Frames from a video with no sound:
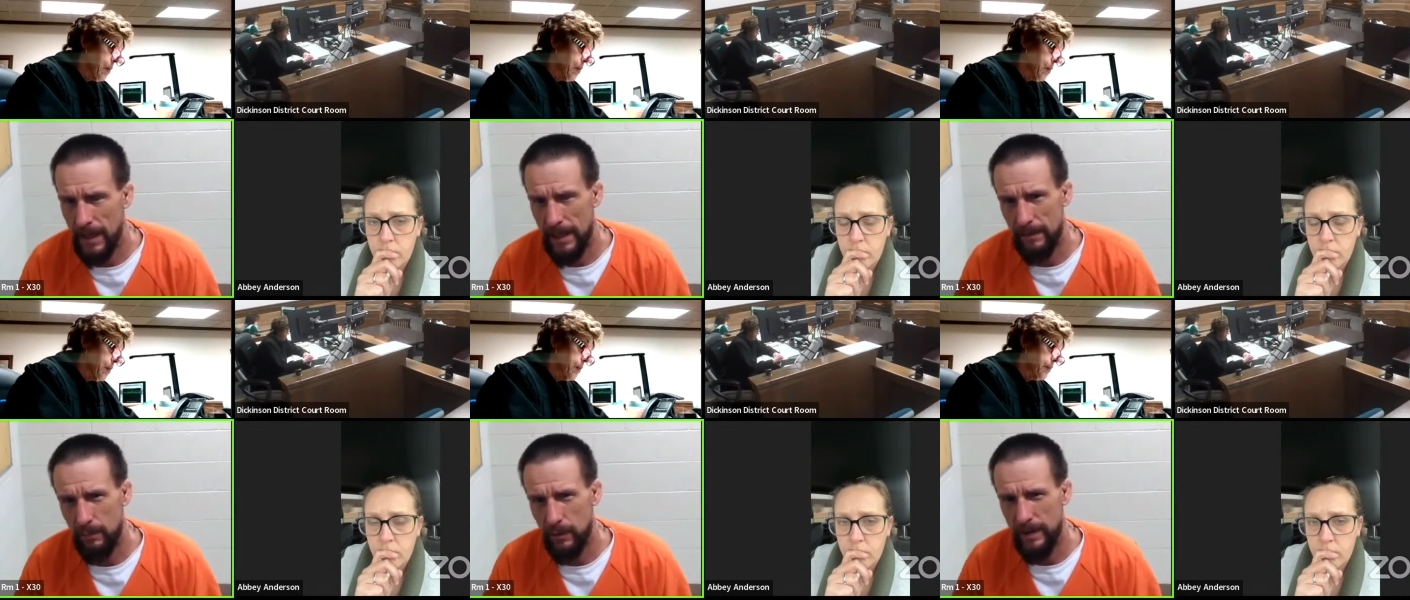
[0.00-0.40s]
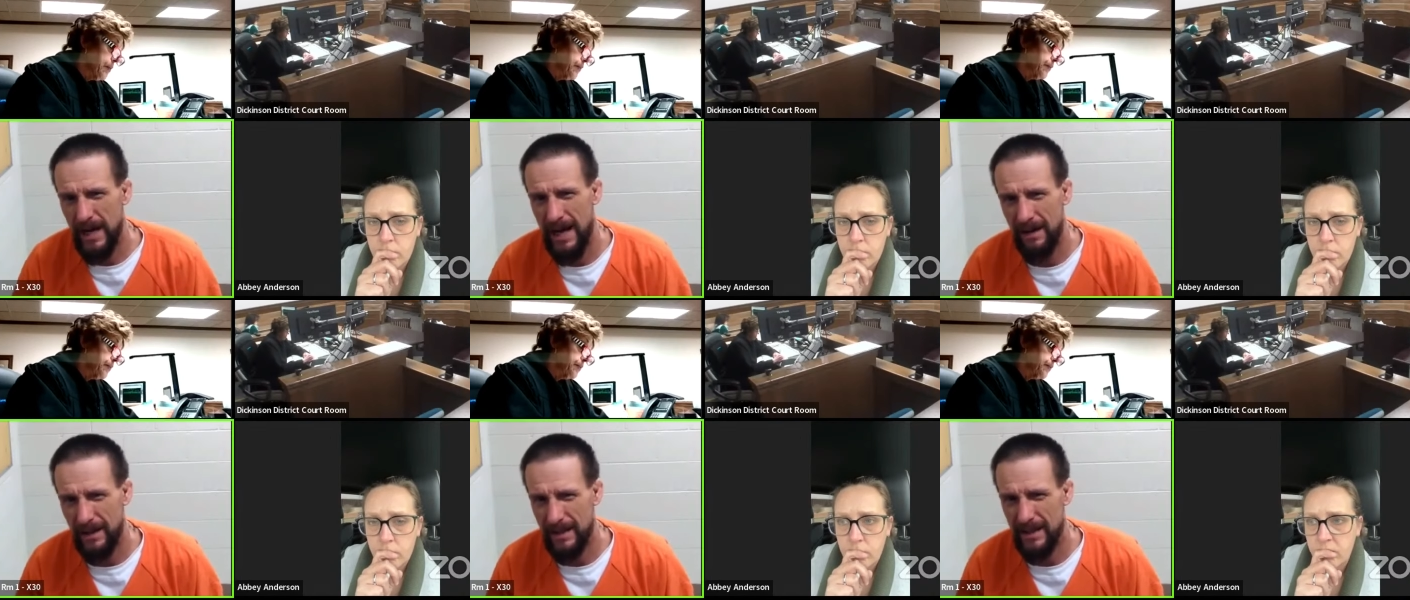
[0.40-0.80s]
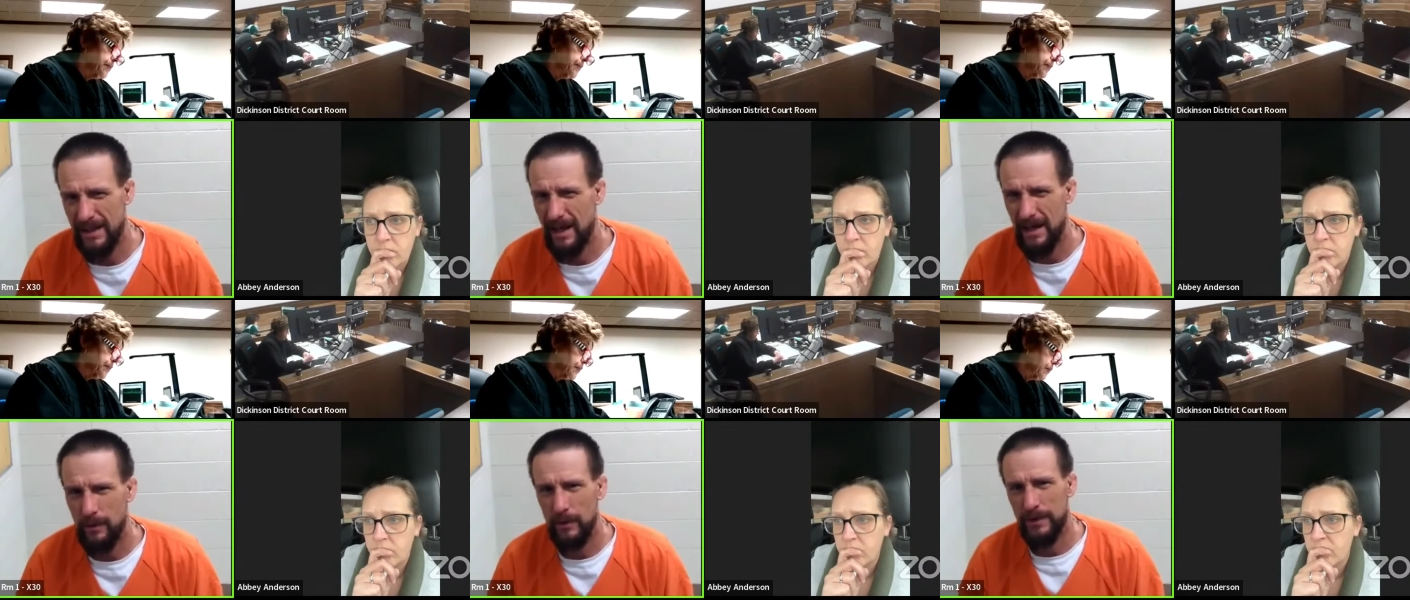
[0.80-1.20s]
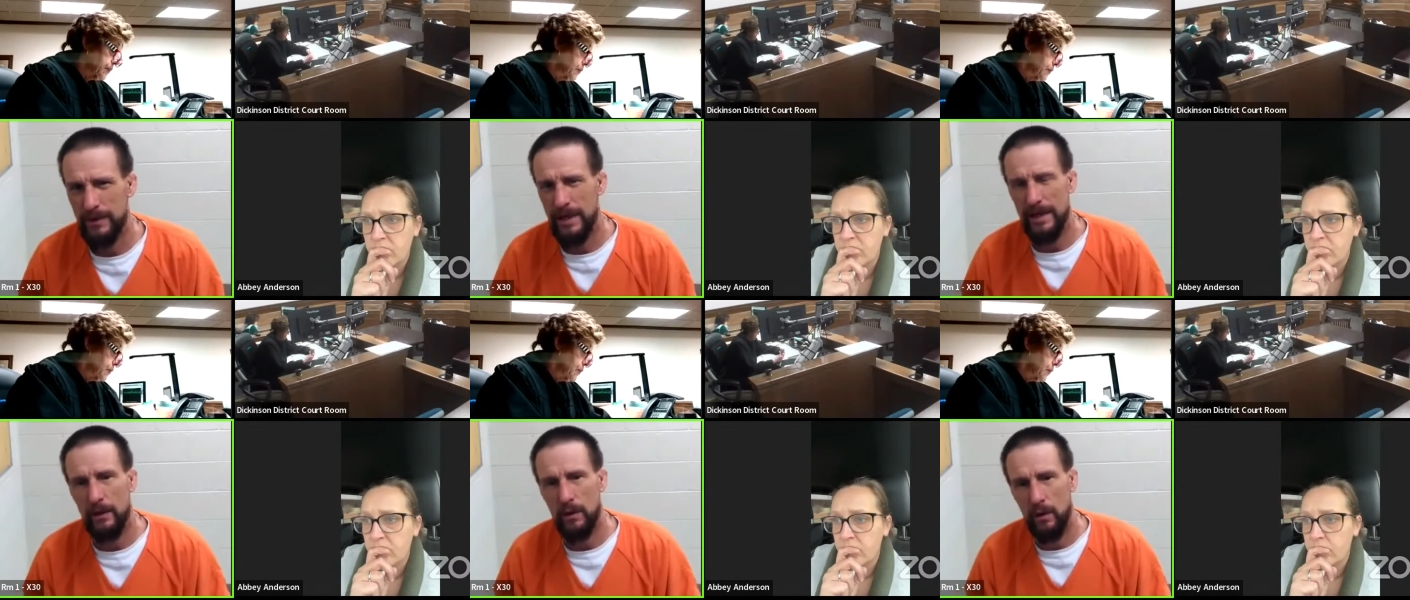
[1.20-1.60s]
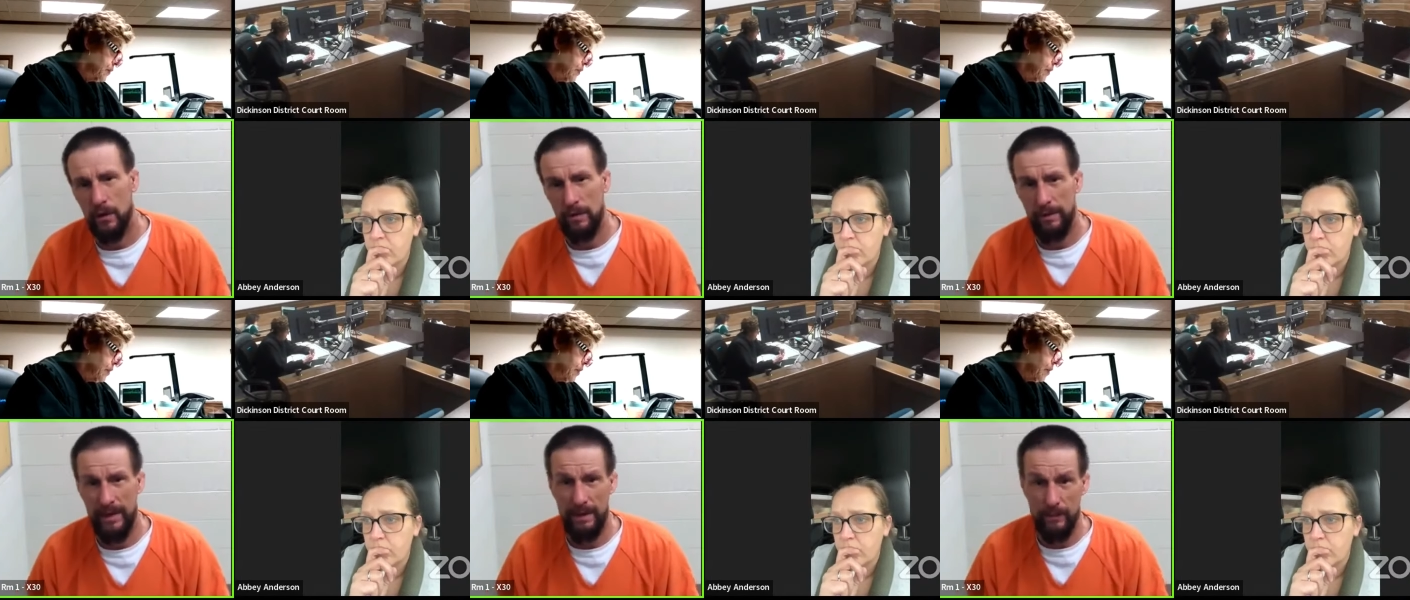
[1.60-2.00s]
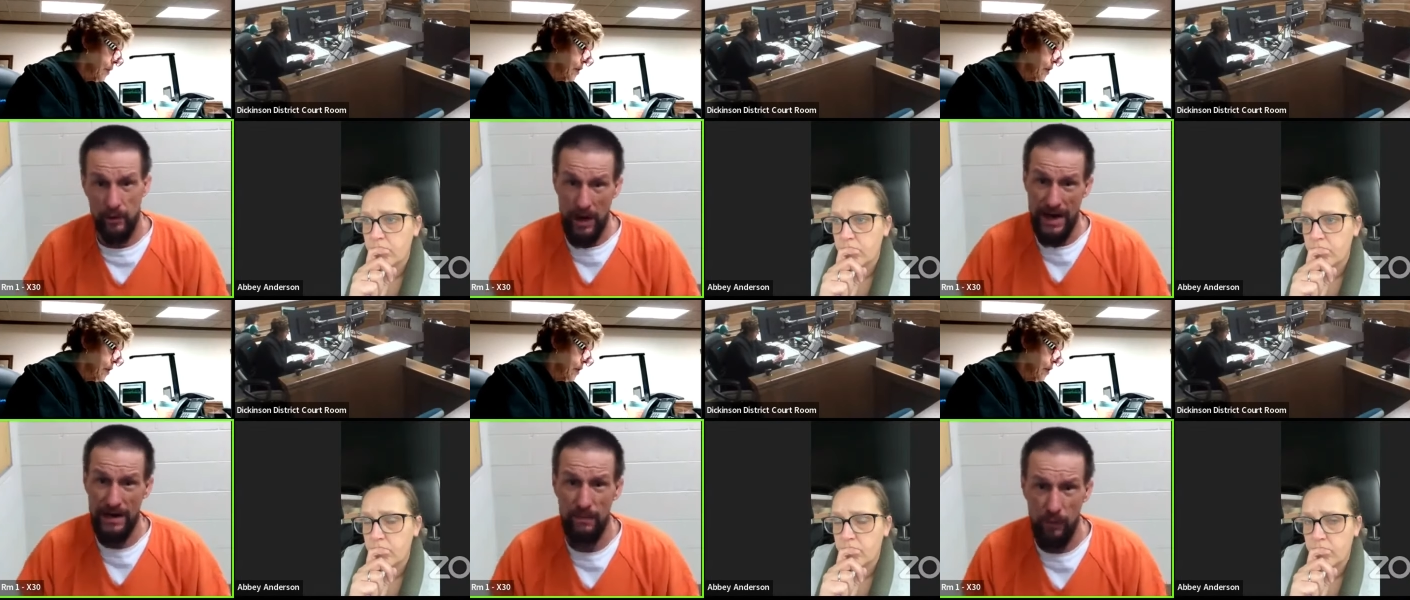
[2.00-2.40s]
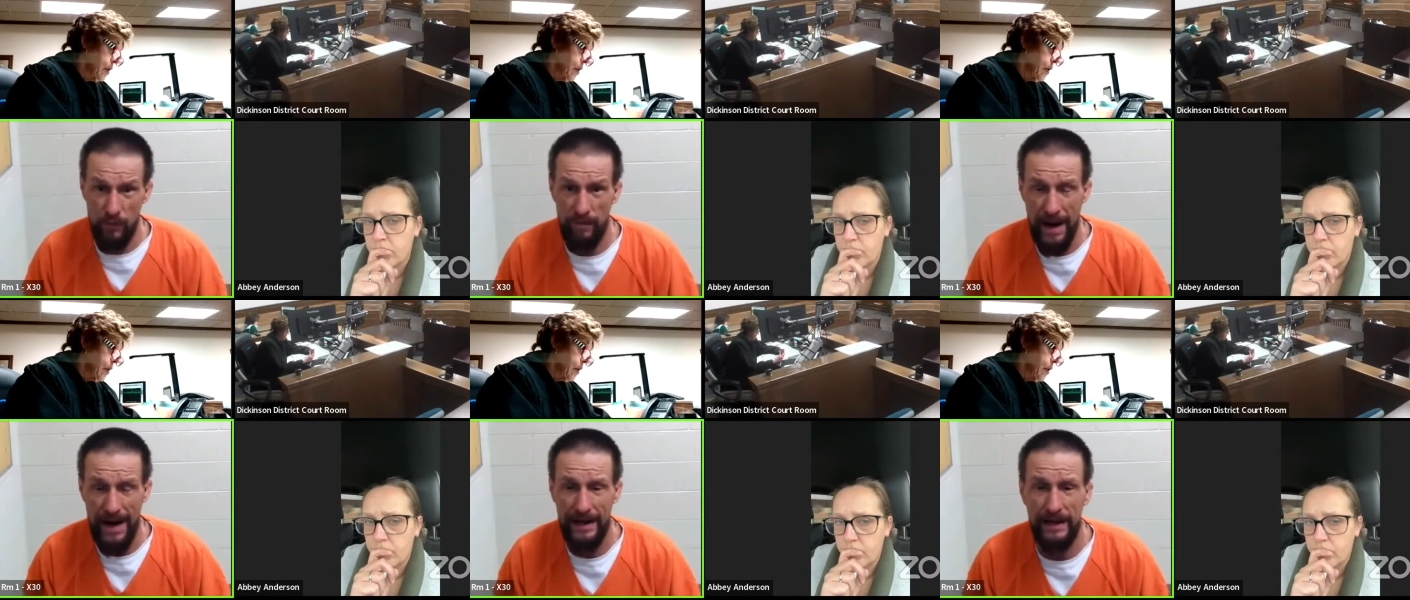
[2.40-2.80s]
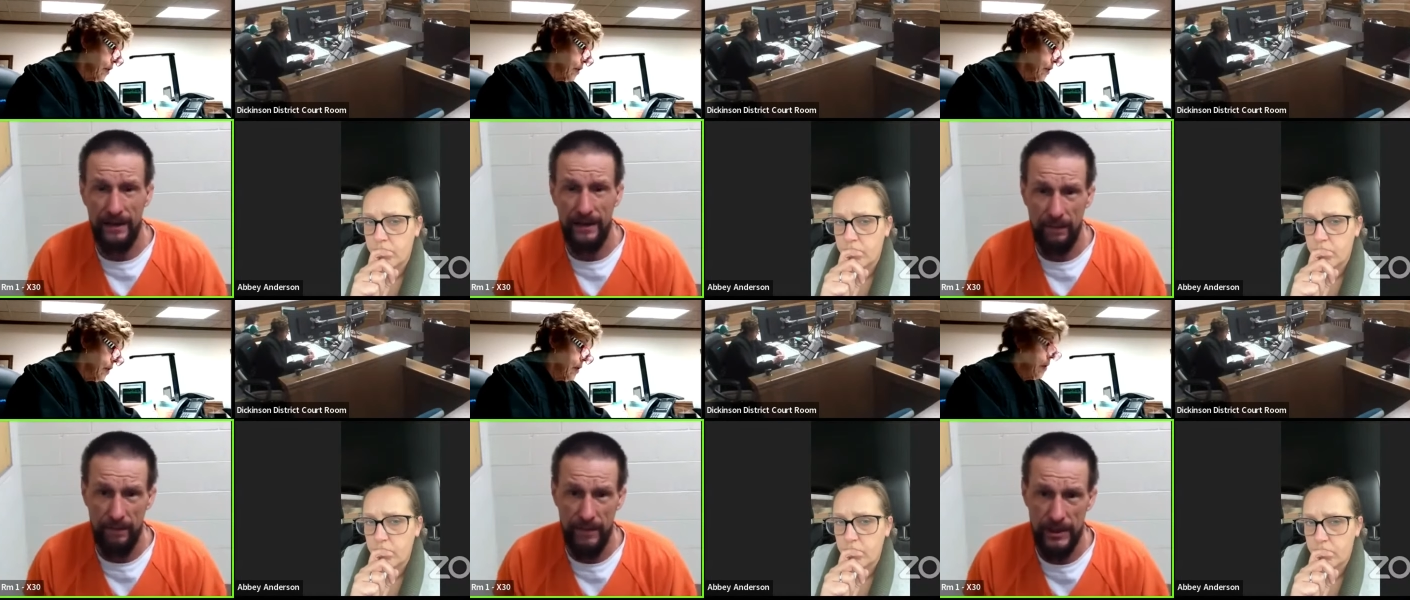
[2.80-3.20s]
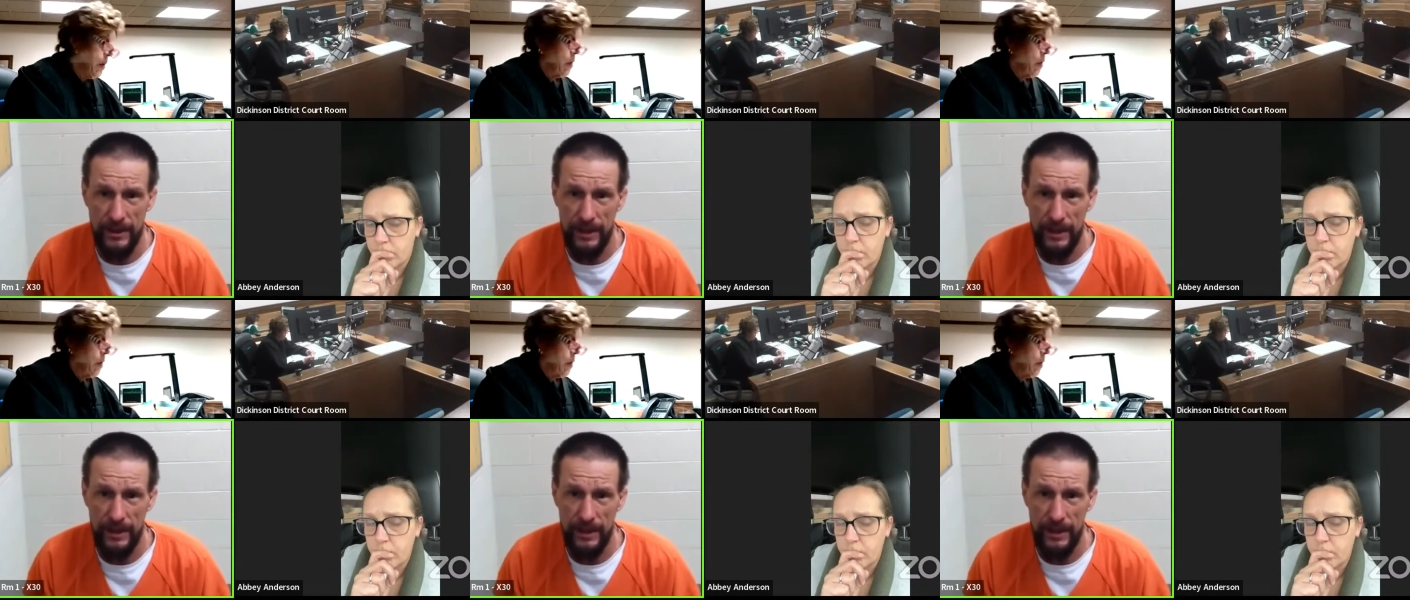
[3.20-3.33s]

Speaker 1: I would not like to talk about that in court, but I'm trying to move back into